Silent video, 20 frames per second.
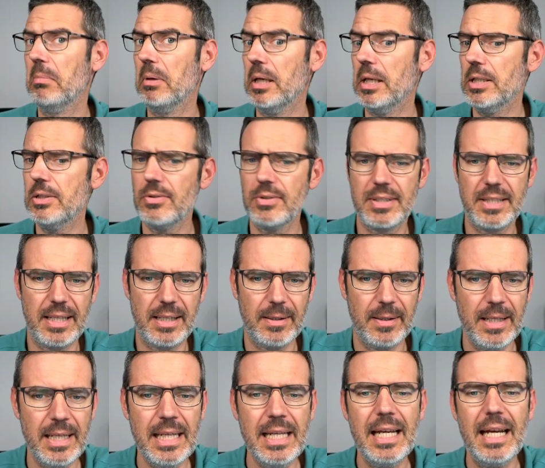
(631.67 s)
interesting.
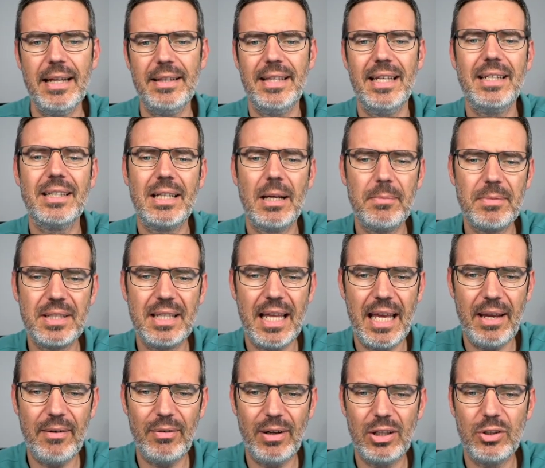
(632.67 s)
And then comes
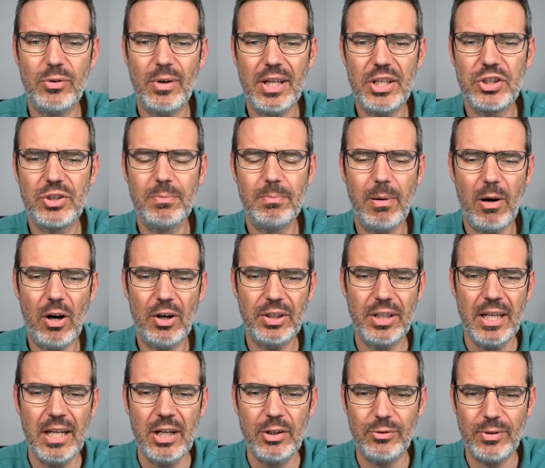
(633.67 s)
the evaluation
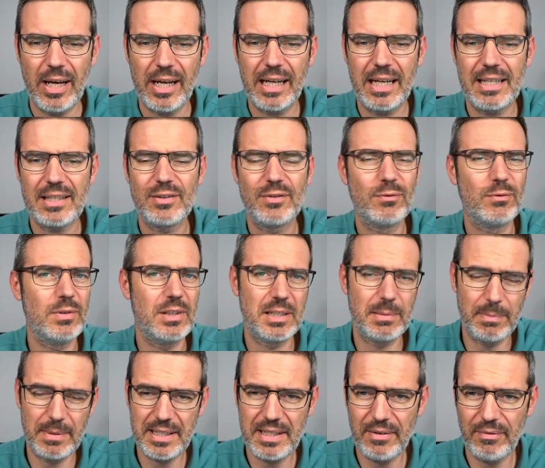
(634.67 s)
part, RAGAS
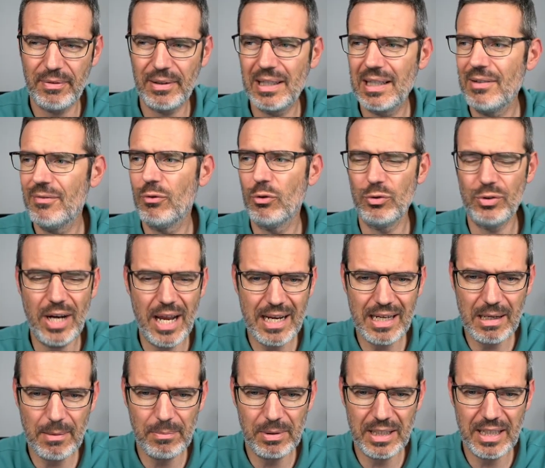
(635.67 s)
specifically for
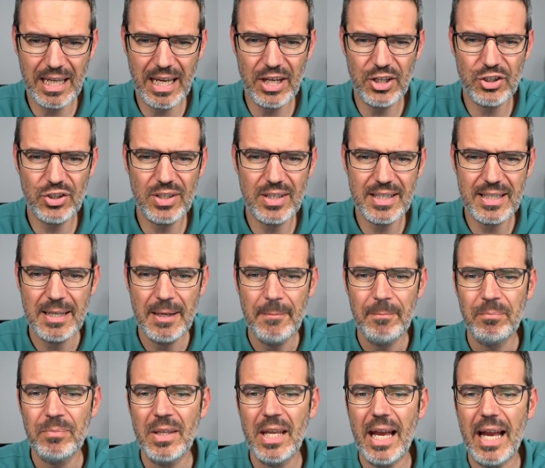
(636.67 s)
RAG applications.
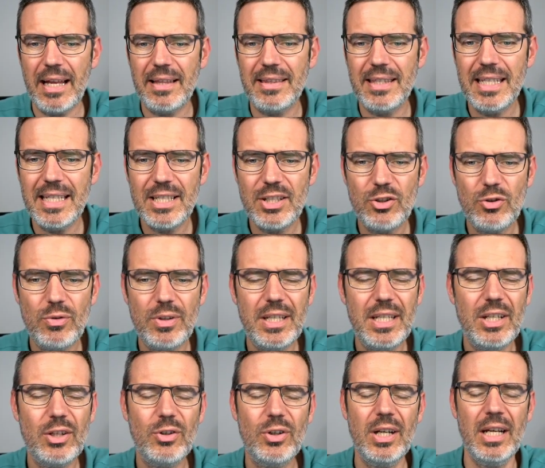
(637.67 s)
And these two
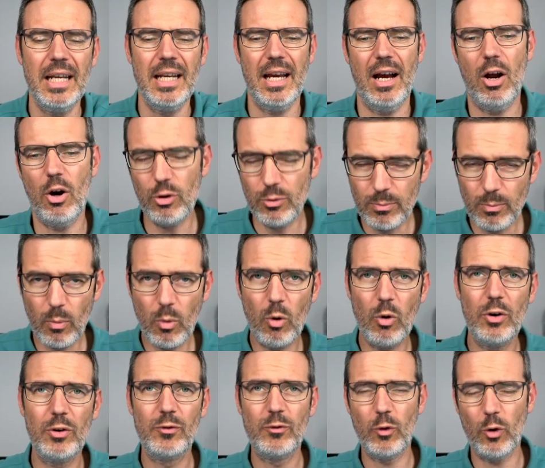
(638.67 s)
here are
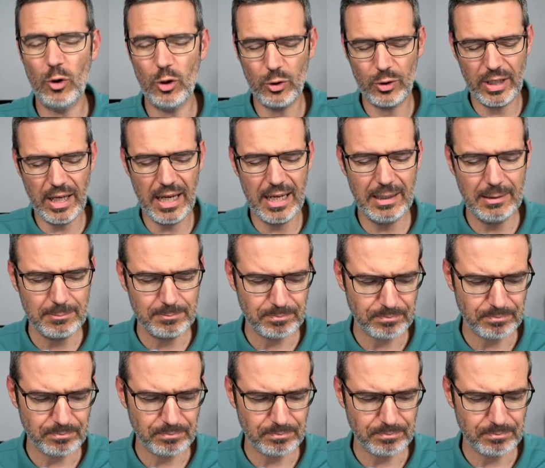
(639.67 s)
more for, okay,